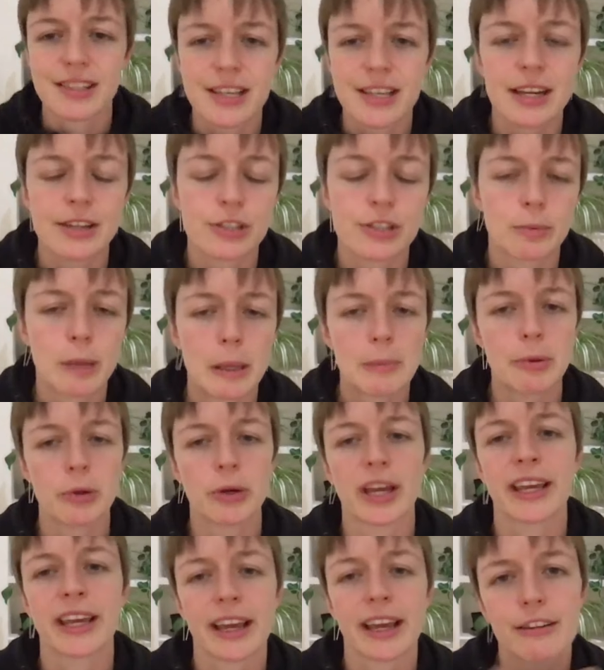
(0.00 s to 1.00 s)
thing so people
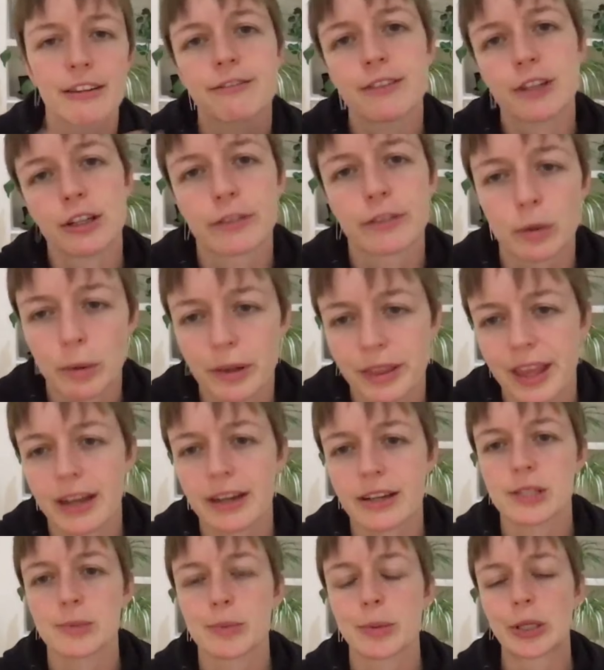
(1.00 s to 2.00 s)
can get a feel for what that
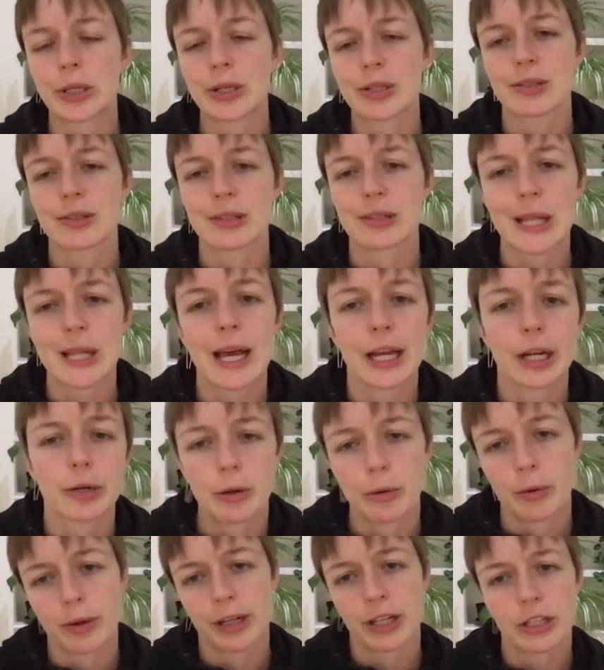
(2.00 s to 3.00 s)
experience is like.
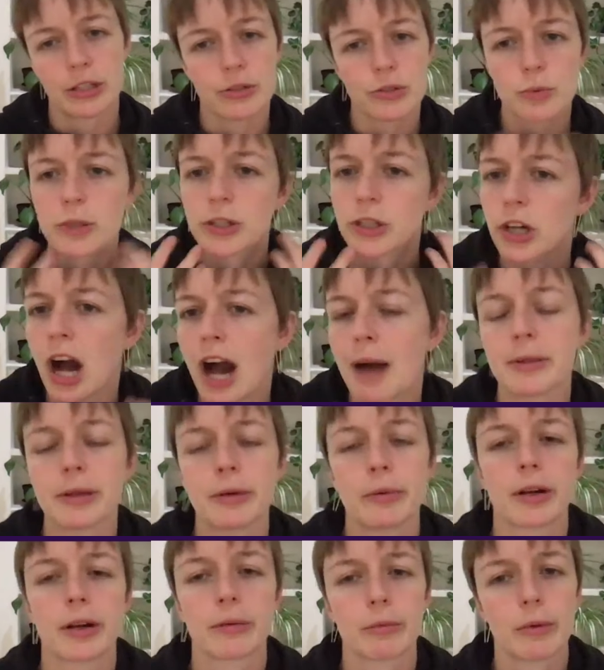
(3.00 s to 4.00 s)
We want to use real copy.
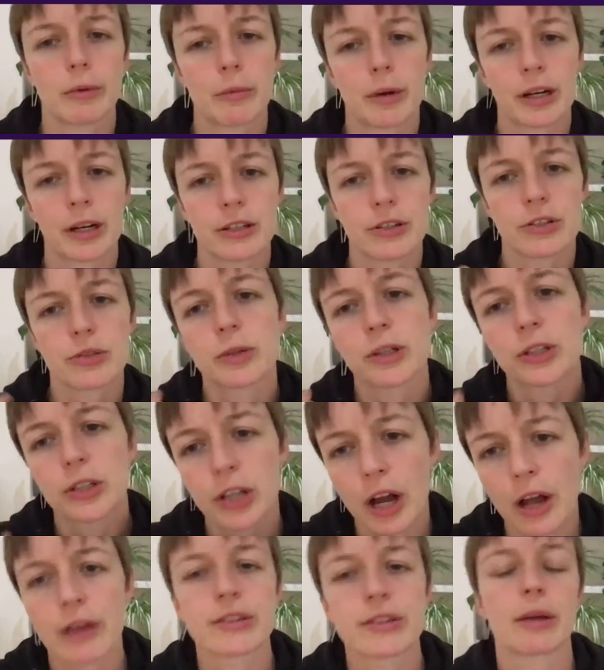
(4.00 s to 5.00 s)
We want to use real
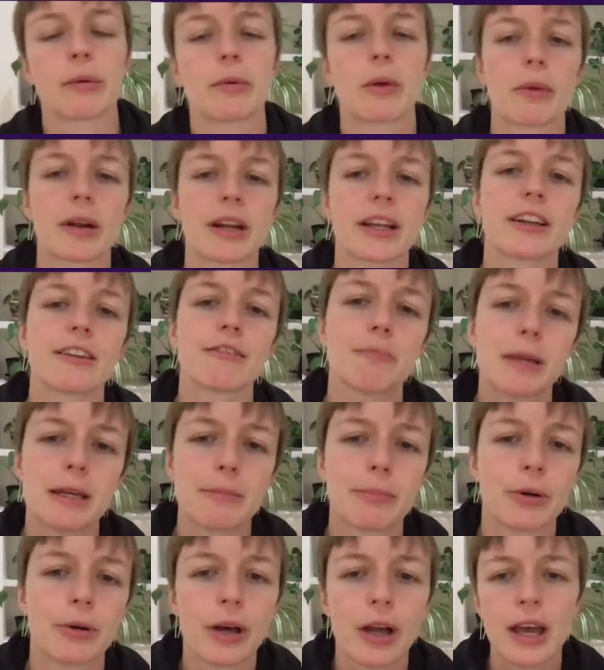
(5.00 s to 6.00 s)
content. We want to give
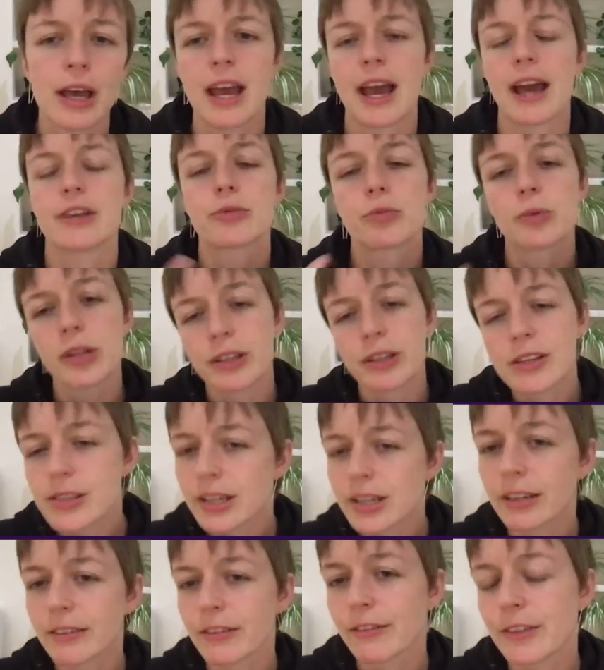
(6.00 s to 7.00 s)
people as
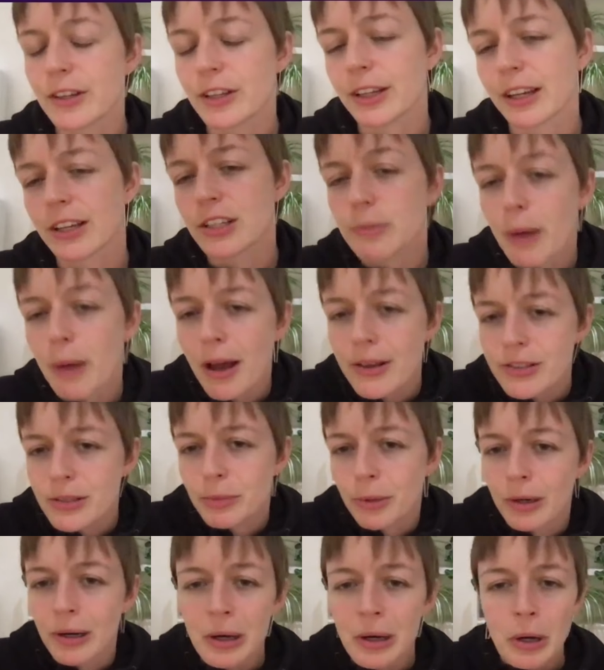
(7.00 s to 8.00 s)
realistic of a feeling as
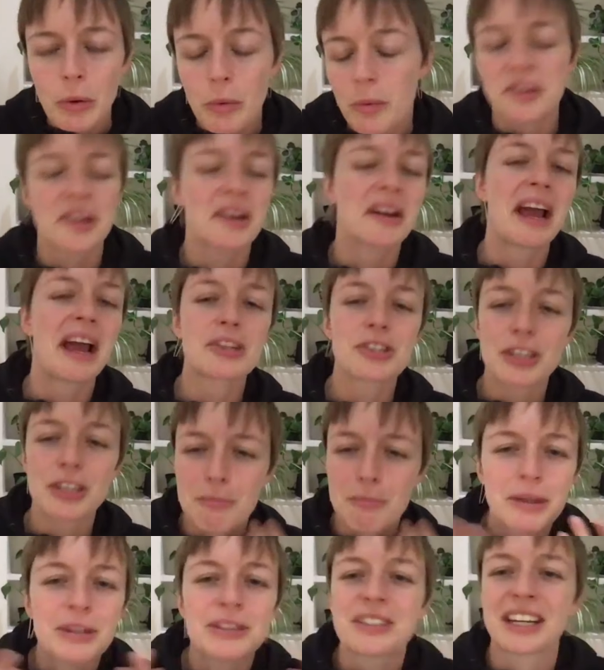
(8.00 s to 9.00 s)
possible without
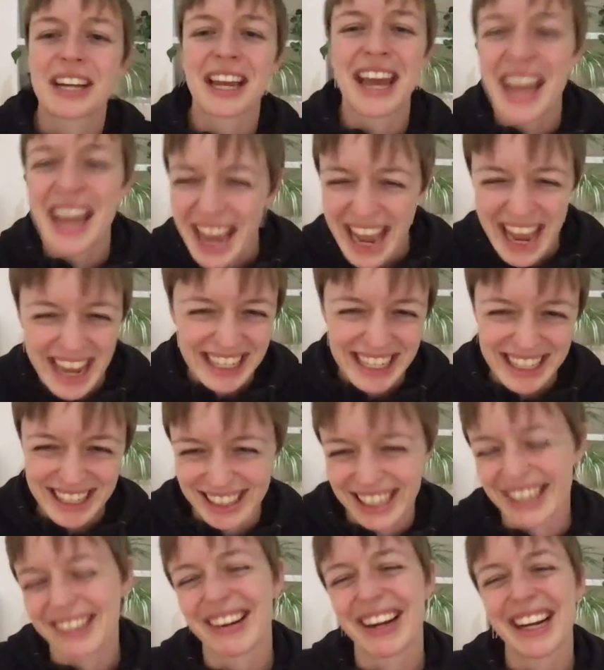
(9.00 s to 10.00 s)
actually building
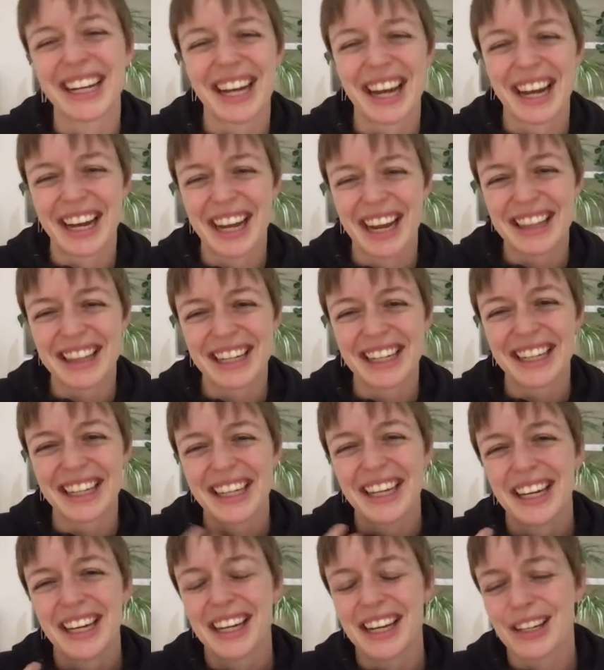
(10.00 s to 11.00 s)
anything, right? I think
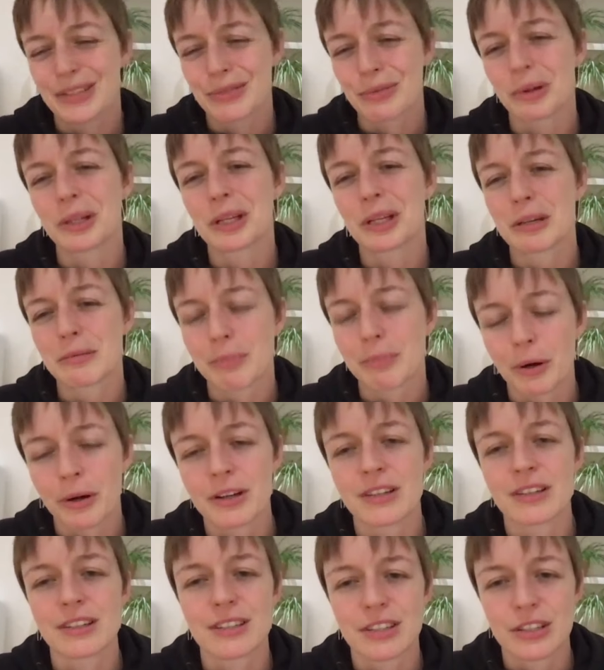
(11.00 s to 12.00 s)
it's really
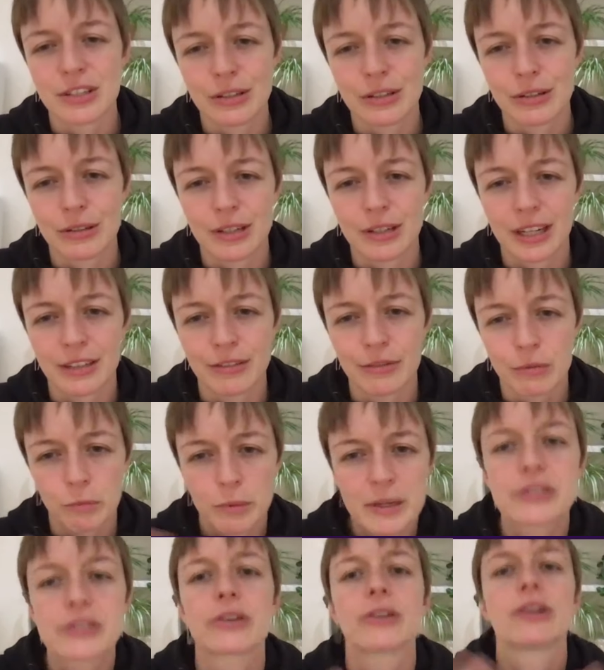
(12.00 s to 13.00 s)
important to kind of
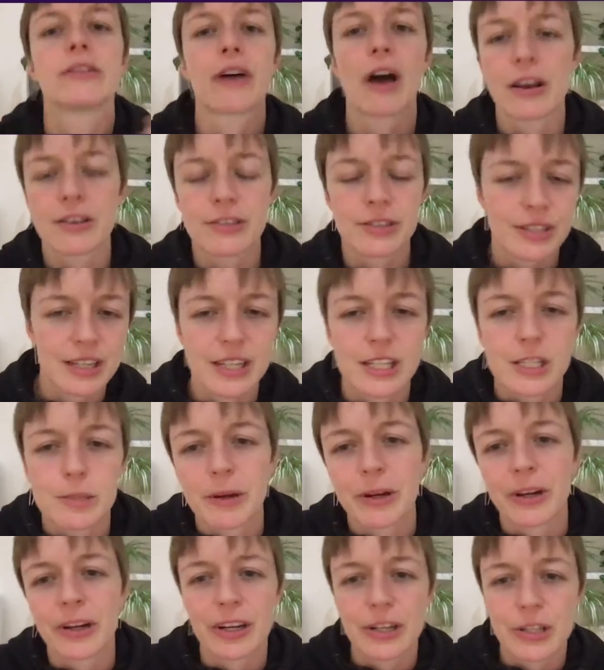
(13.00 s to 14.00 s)
Wizard of Oz the
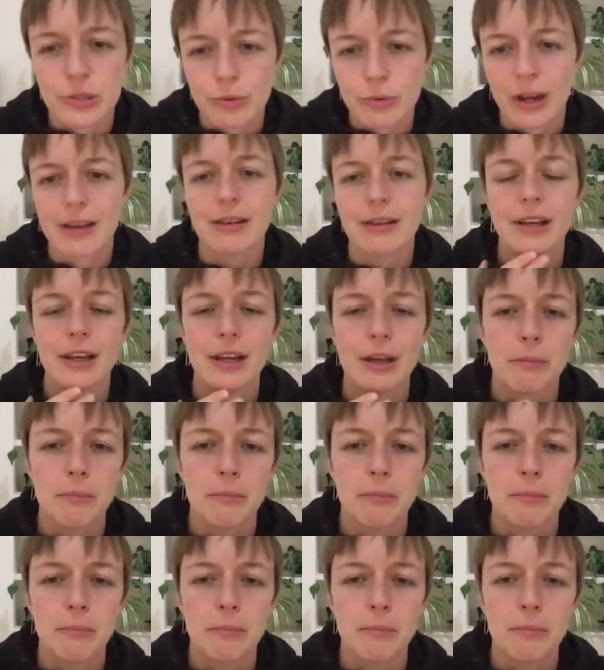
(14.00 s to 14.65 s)
experience, right?